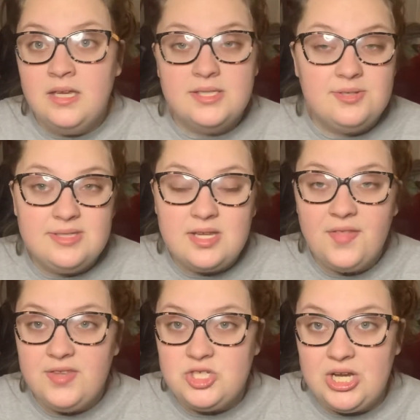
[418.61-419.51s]
So it's
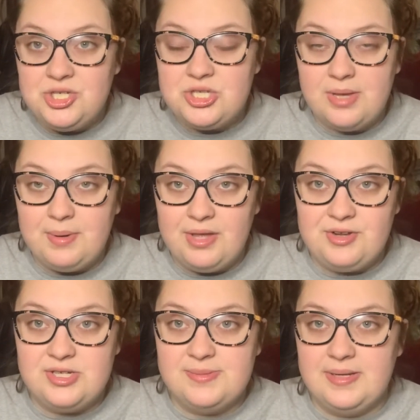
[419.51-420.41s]
not the change that
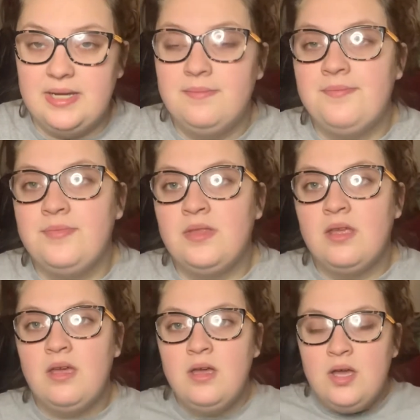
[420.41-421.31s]
bothers me.
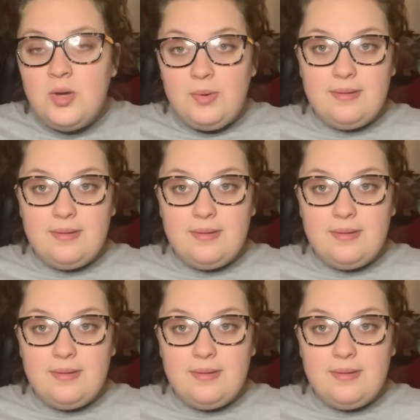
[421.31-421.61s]
What